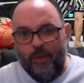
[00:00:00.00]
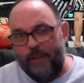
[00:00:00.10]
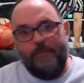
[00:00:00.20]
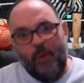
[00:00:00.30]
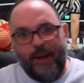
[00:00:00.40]

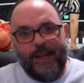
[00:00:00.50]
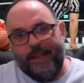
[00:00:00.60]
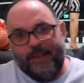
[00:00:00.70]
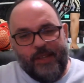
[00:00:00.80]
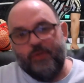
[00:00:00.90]
Liv
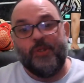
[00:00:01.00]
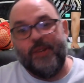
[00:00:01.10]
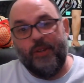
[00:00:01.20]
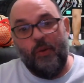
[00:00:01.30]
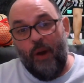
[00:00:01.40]
Morgan is
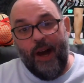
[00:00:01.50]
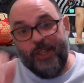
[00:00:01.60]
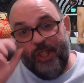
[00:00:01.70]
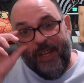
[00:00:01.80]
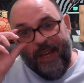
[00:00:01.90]
interesting to
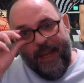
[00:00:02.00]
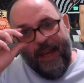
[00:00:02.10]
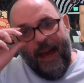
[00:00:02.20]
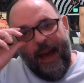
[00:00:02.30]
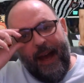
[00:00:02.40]
watch.
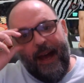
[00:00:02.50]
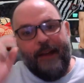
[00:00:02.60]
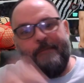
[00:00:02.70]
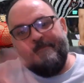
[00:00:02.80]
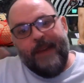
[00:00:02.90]

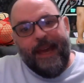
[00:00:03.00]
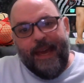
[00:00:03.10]
And